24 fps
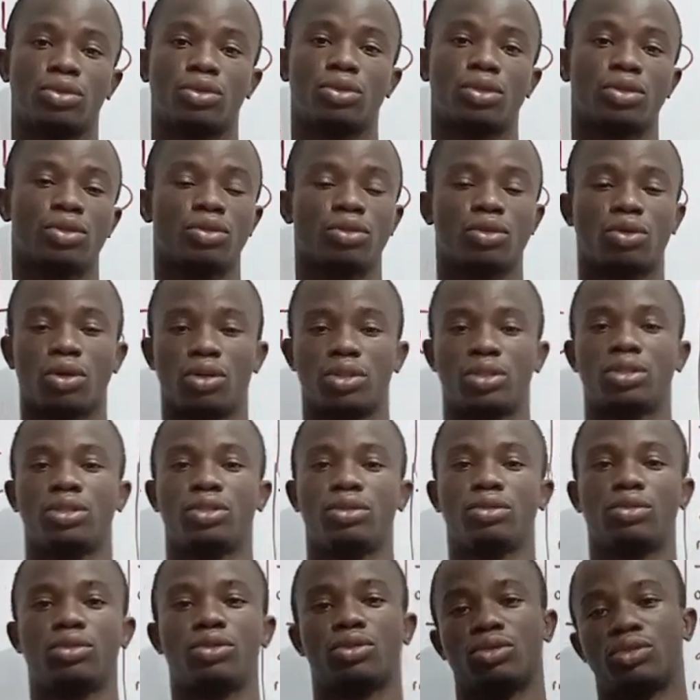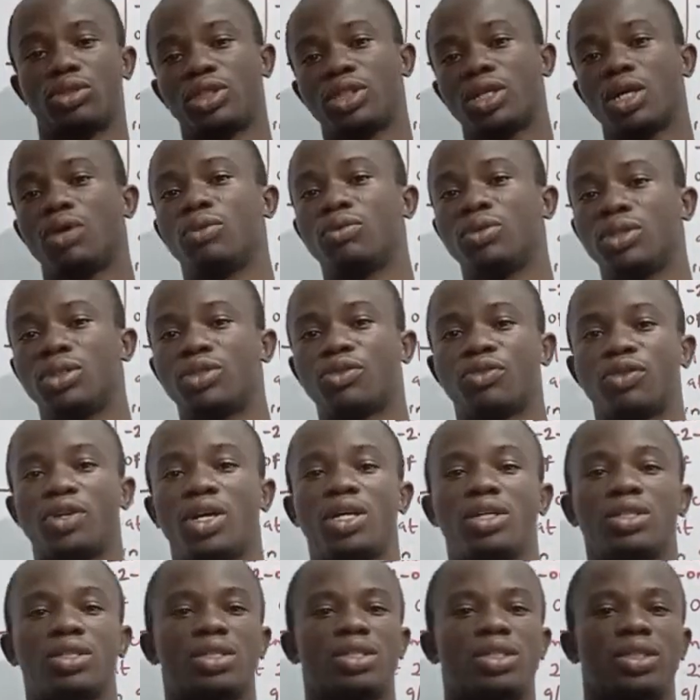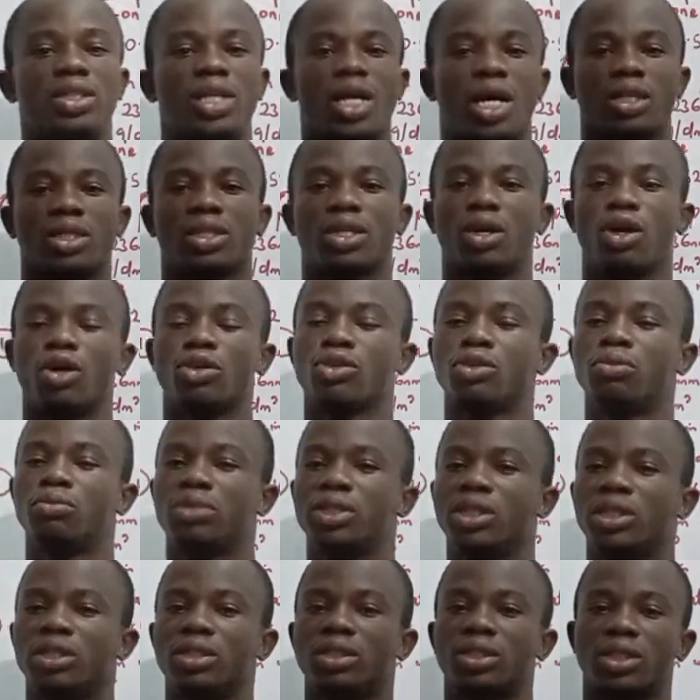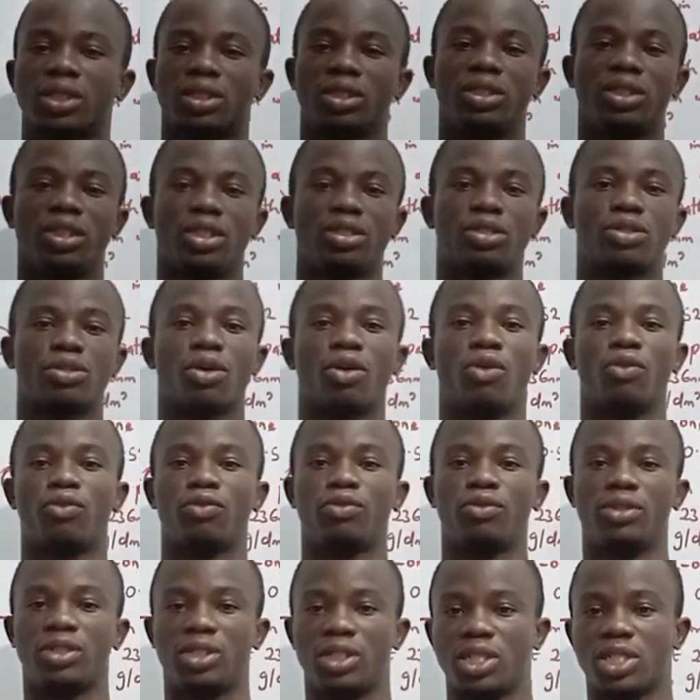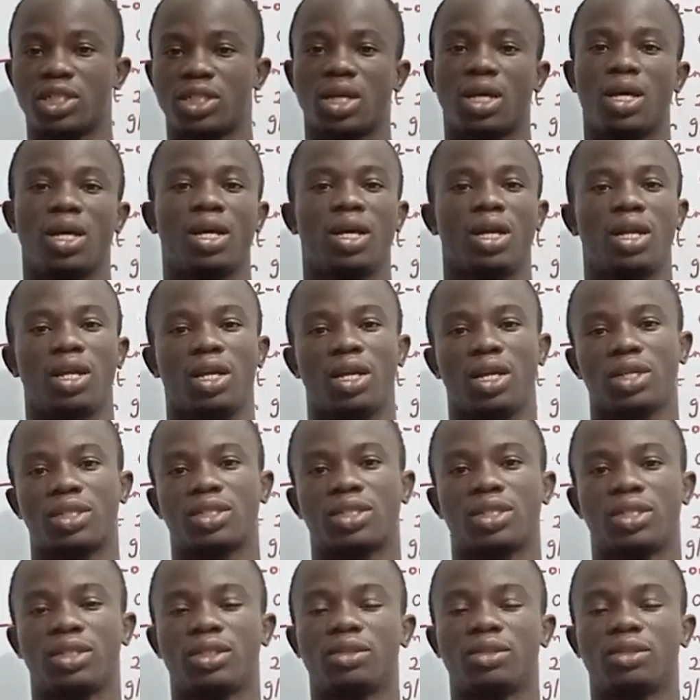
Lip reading: continue to share with friends that can also be in need of this lesson.